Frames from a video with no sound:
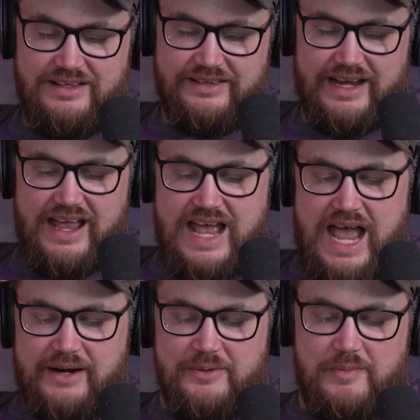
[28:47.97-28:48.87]
Like,
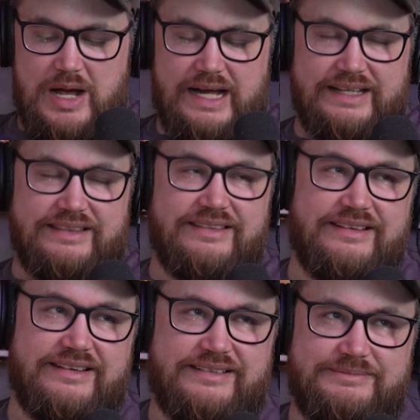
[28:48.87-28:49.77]
I don't mind.
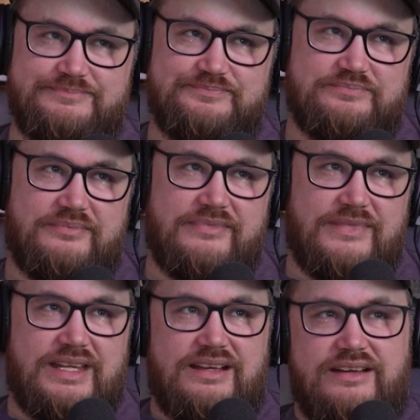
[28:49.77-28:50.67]
Like,
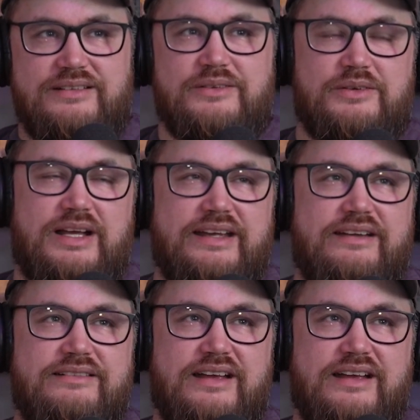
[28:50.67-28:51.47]
I don't know, I